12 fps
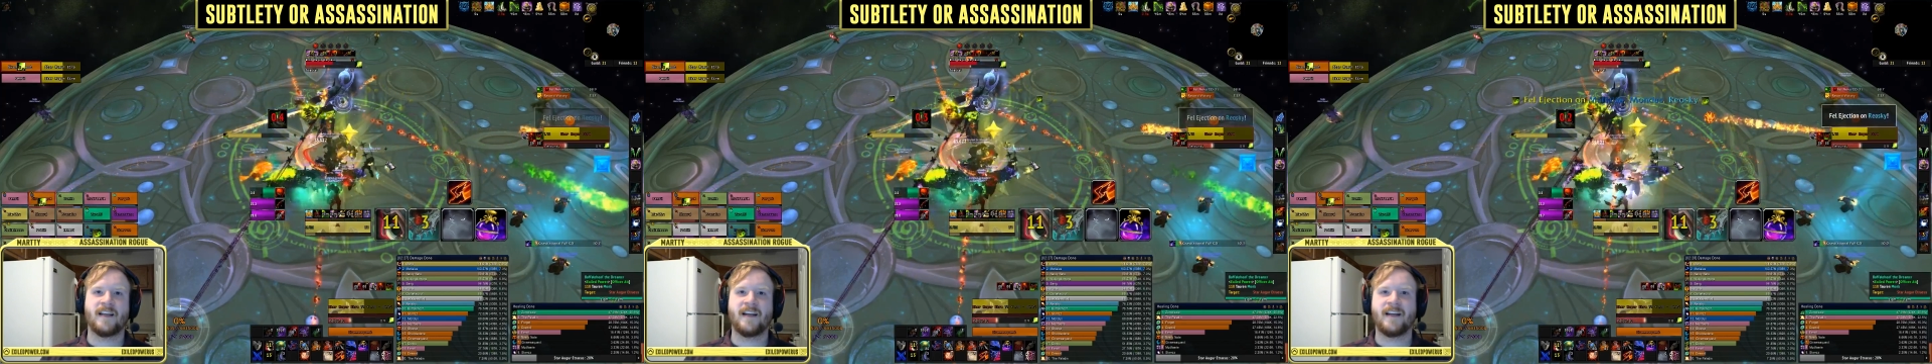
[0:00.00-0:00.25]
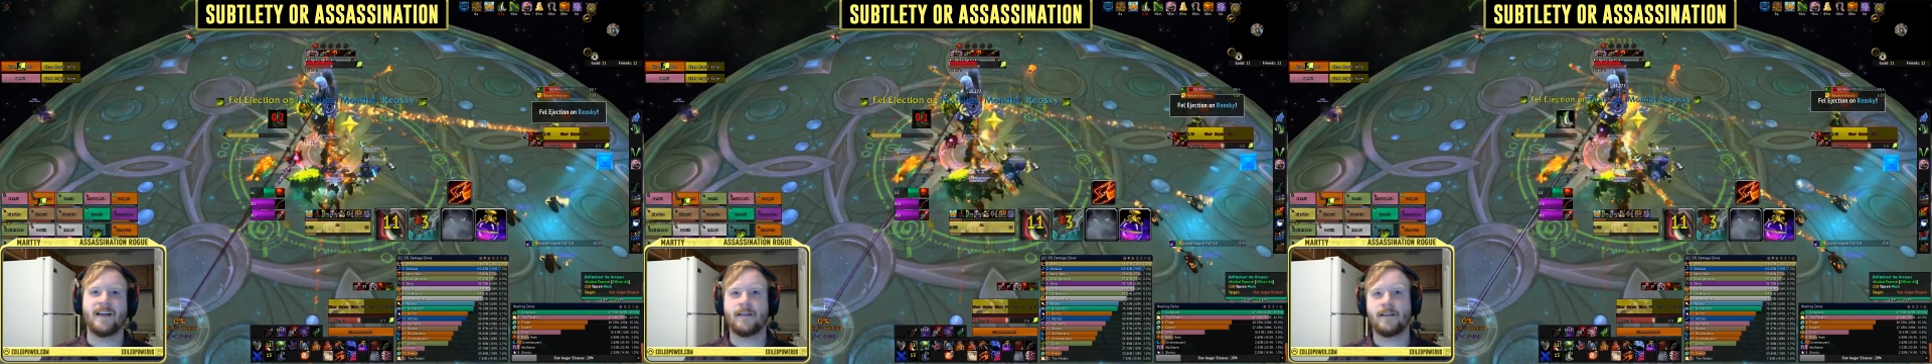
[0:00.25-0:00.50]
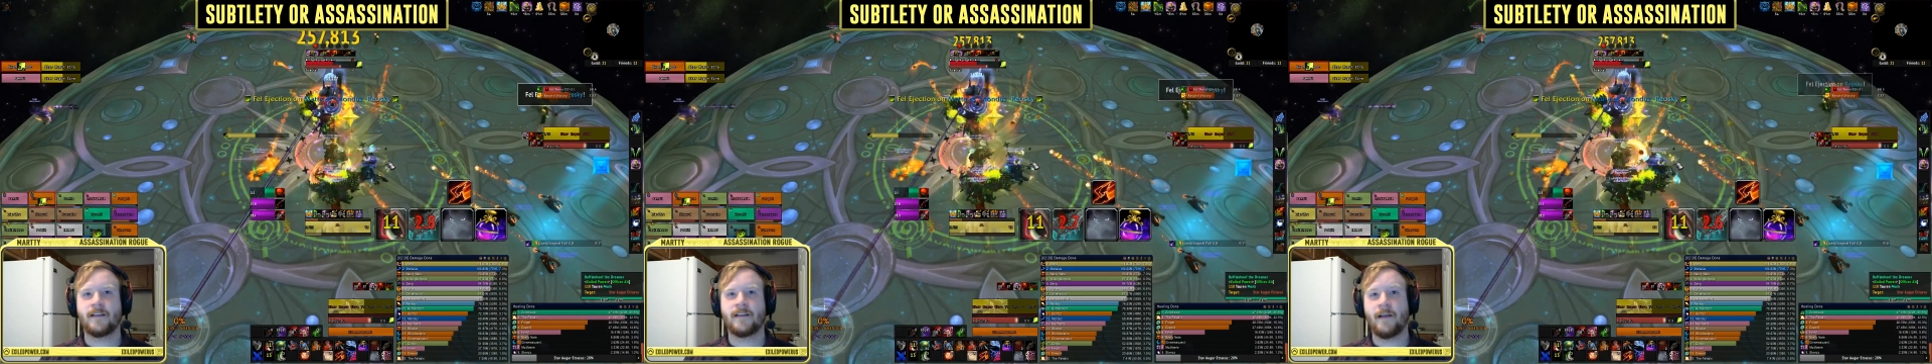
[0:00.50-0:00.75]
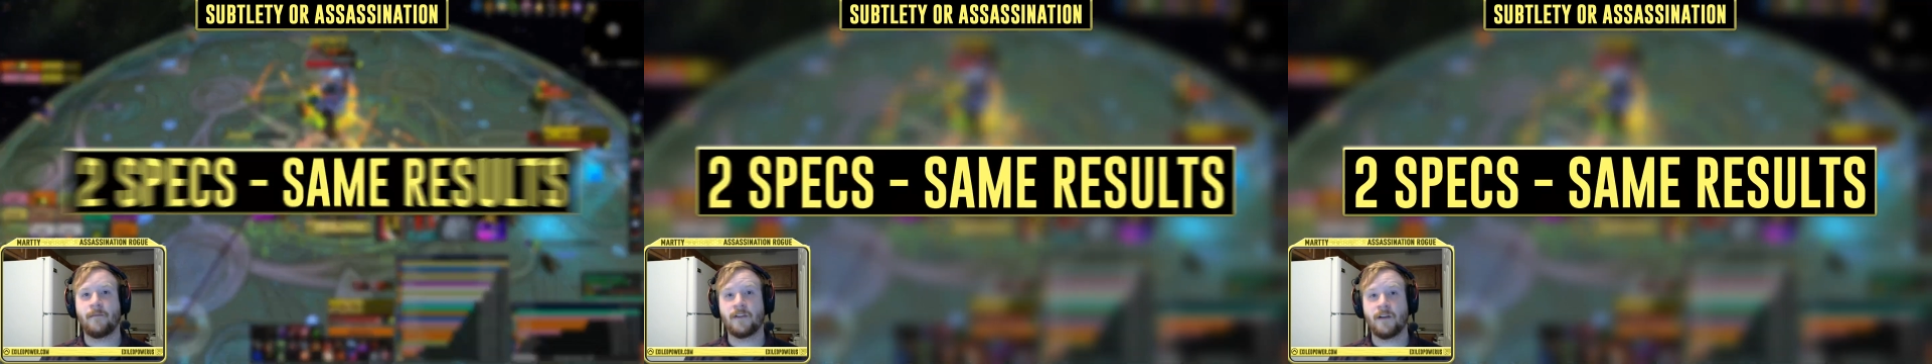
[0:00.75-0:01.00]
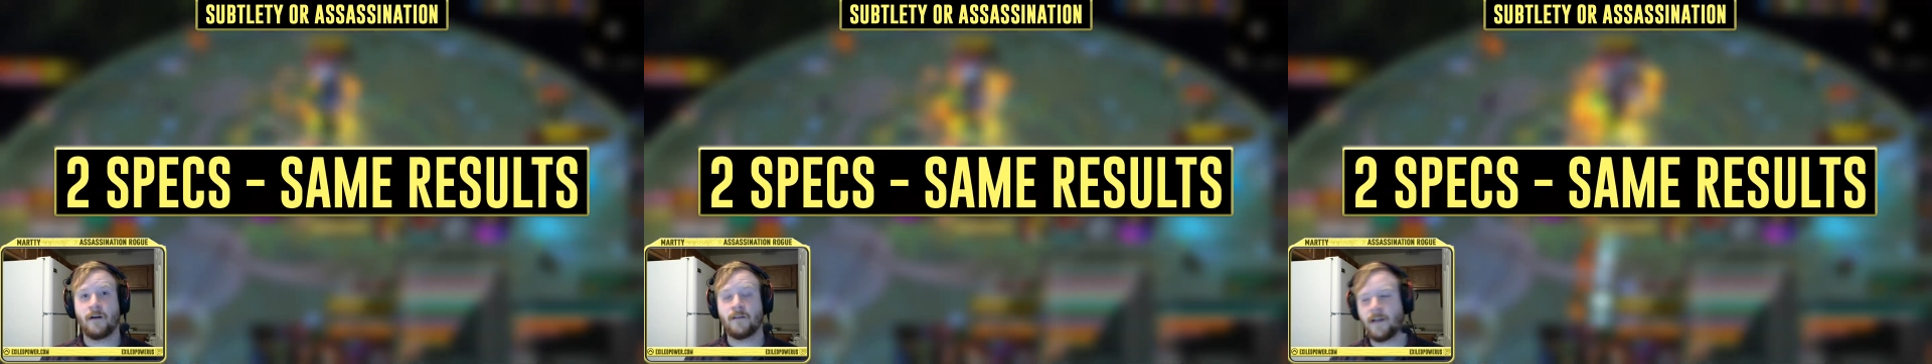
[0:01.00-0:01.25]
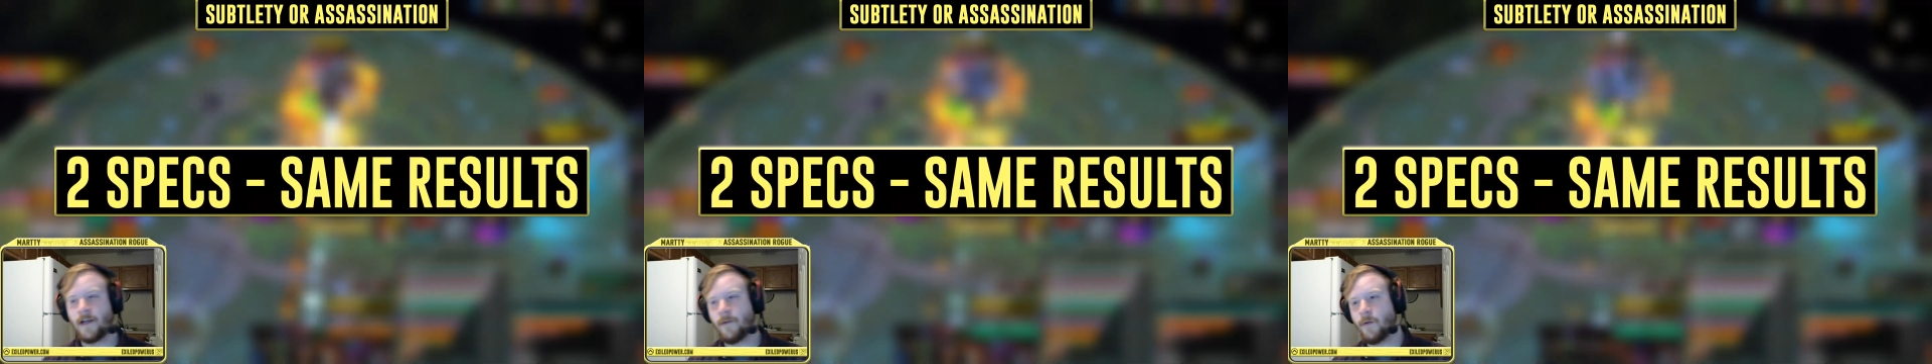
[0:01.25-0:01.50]
I can get the same results
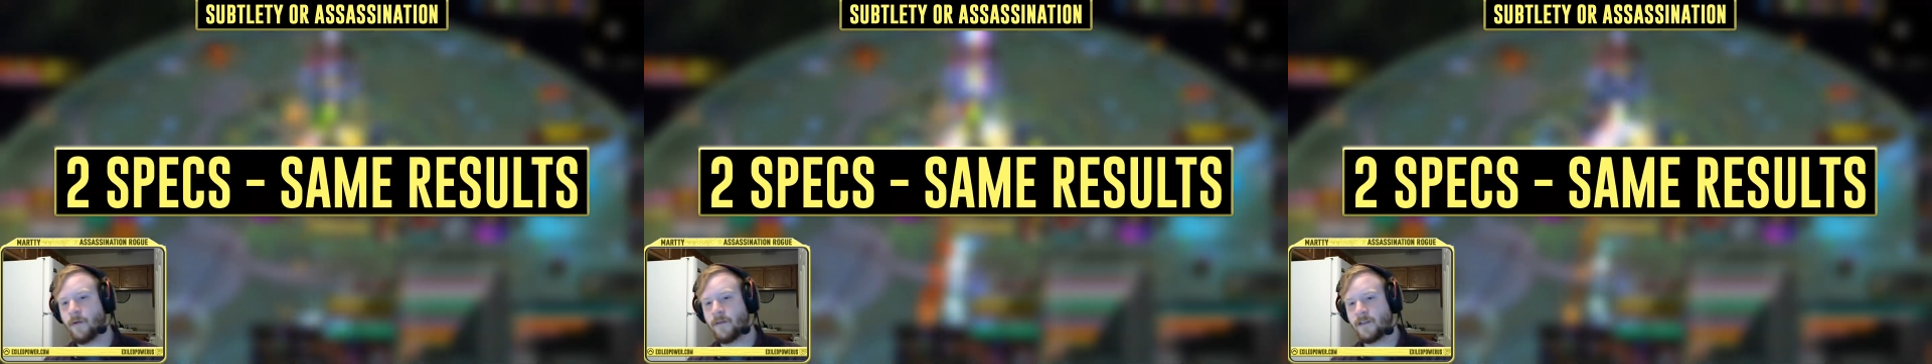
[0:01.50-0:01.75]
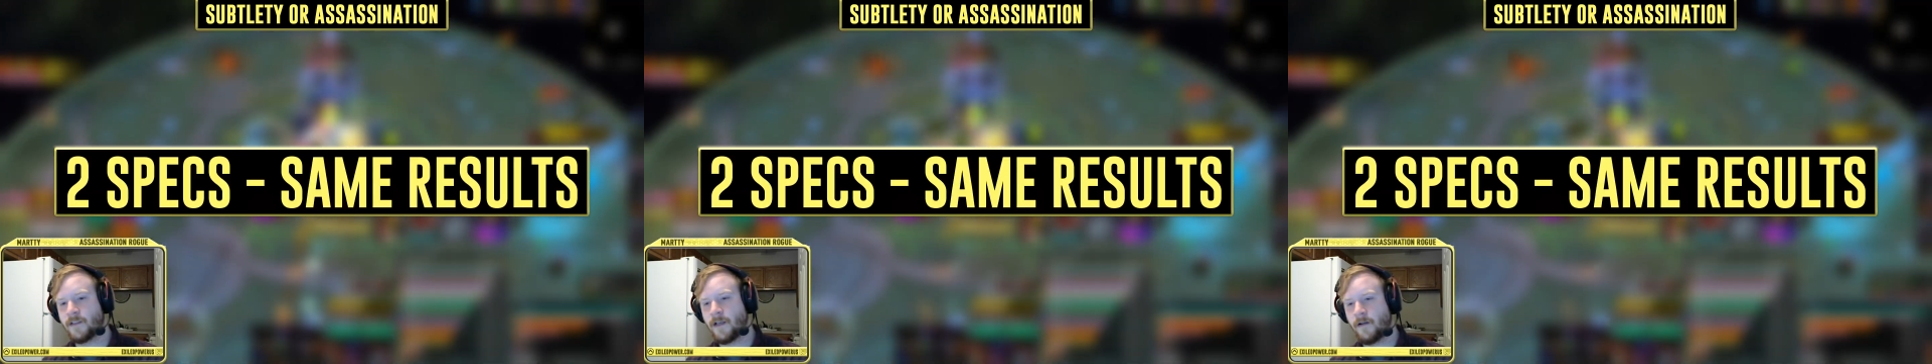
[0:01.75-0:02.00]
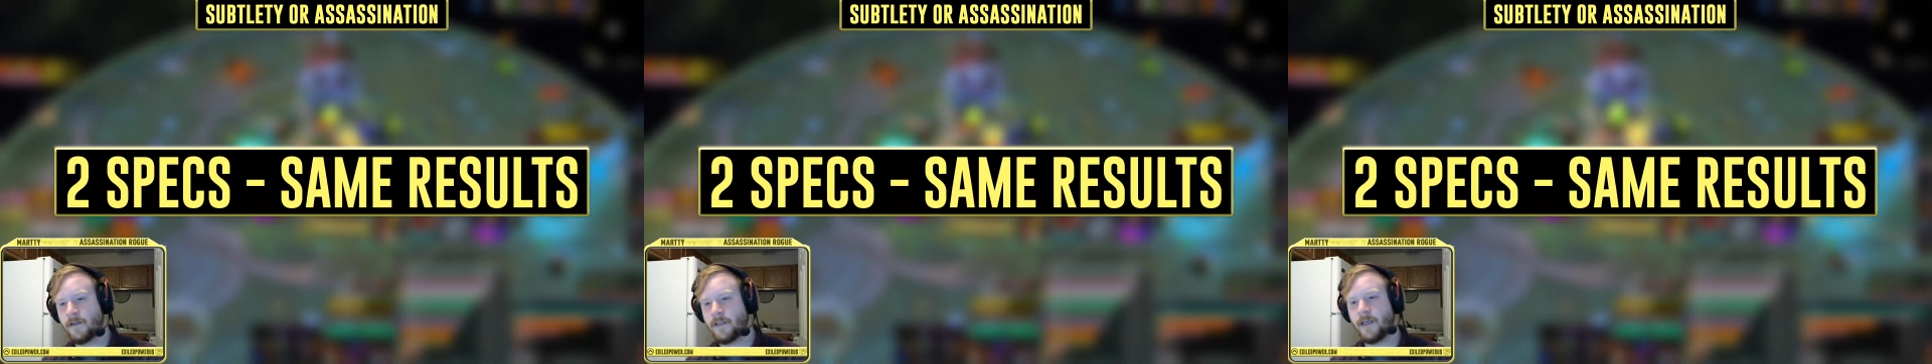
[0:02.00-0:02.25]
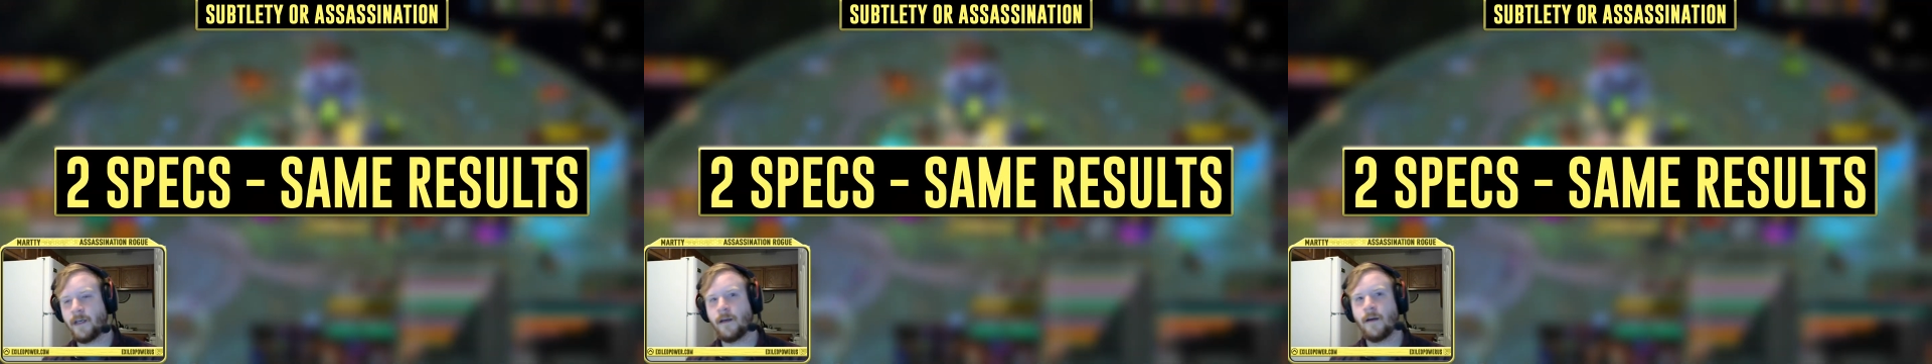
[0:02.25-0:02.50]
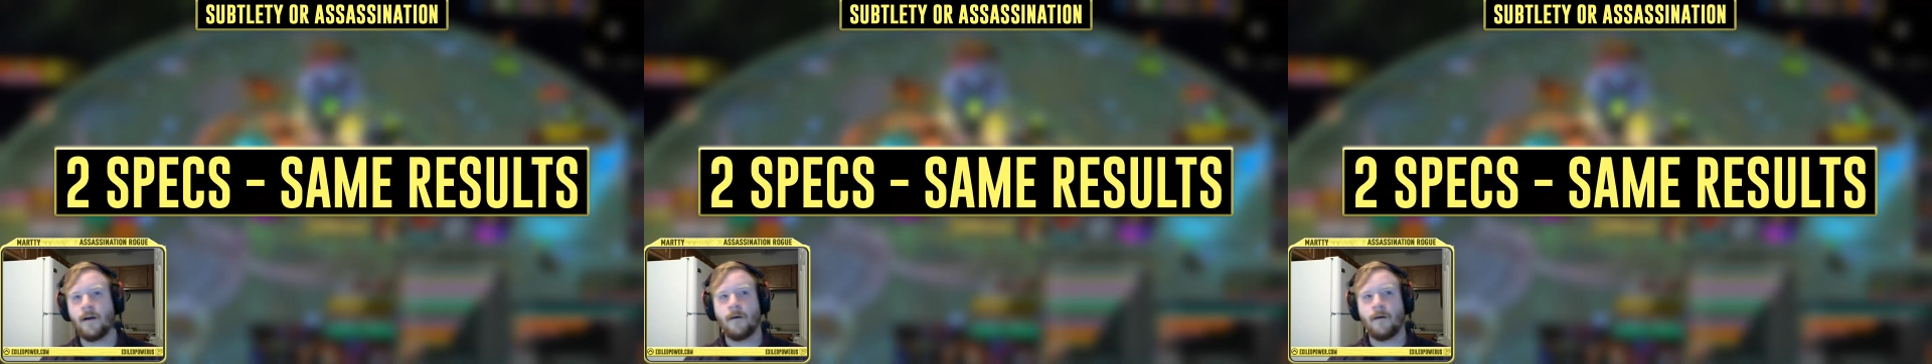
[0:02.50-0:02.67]
that I would with Subtlety,